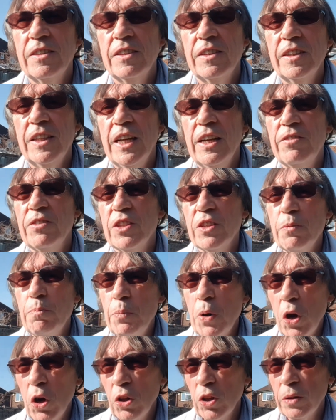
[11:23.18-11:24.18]
Even the
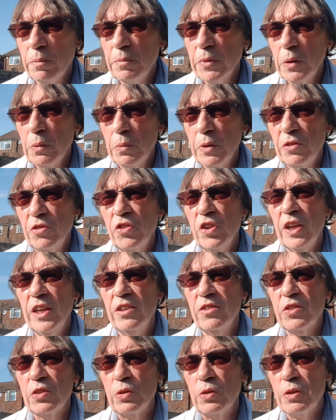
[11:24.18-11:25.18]
pollen that we've seen
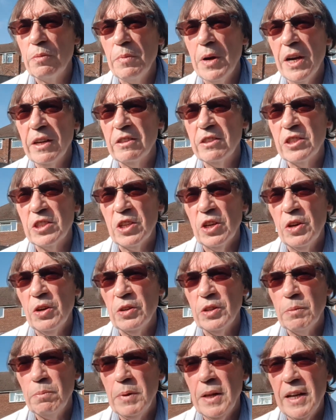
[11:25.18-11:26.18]
through the microscope
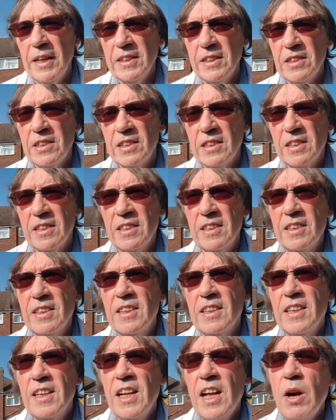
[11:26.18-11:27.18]
on the plants.
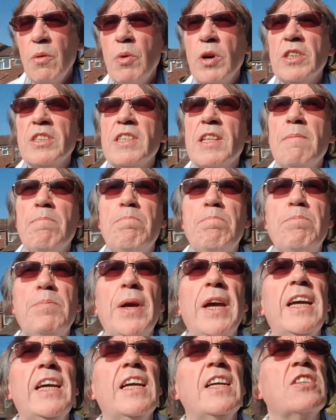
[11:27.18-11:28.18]
And what's the
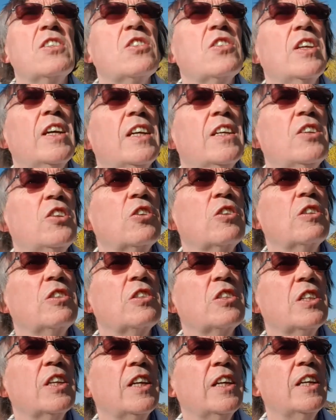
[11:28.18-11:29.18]
biggest thing you can
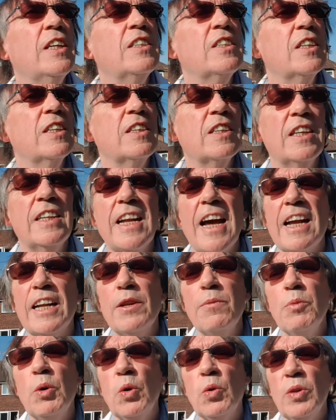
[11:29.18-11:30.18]
see? Is it an
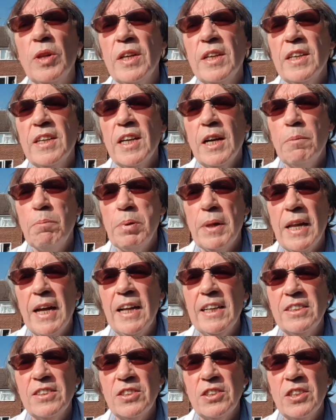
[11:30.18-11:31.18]
animal, a
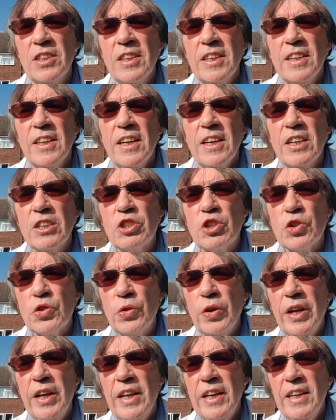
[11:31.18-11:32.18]
plant, a
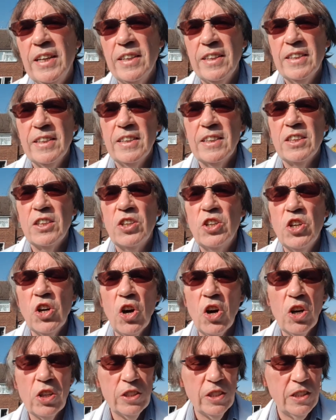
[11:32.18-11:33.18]
tree?
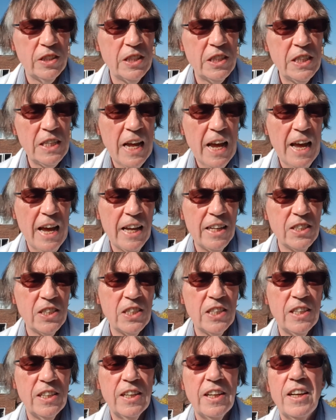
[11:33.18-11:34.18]
God
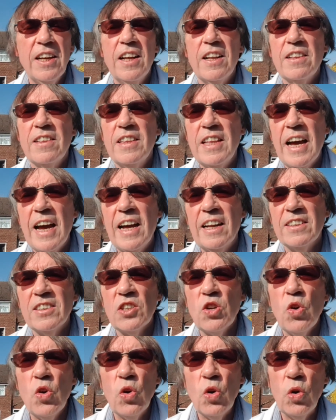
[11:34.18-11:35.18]
says that
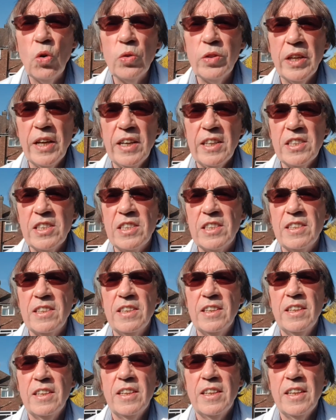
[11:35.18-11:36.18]
all this
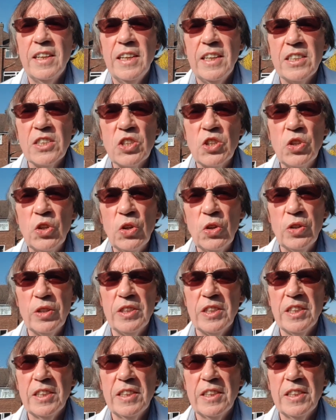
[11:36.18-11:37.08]
is good.